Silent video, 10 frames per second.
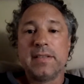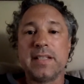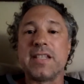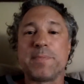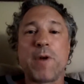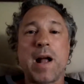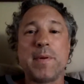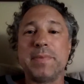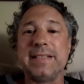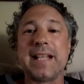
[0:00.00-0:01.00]
This is
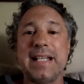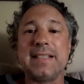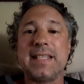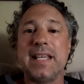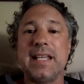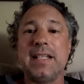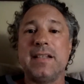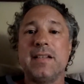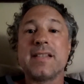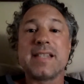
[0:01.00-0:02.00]
probably
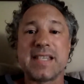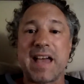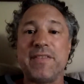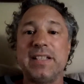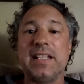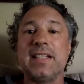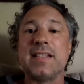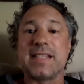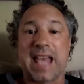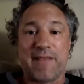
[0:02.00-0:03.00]

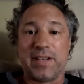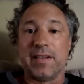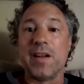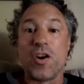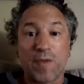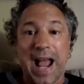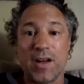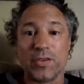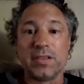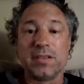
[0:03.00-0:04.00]
1977
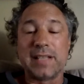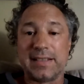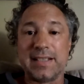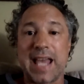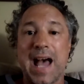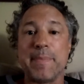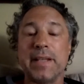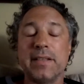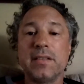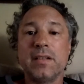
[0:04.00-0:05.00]
around that this
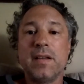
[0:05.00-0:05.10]
happened.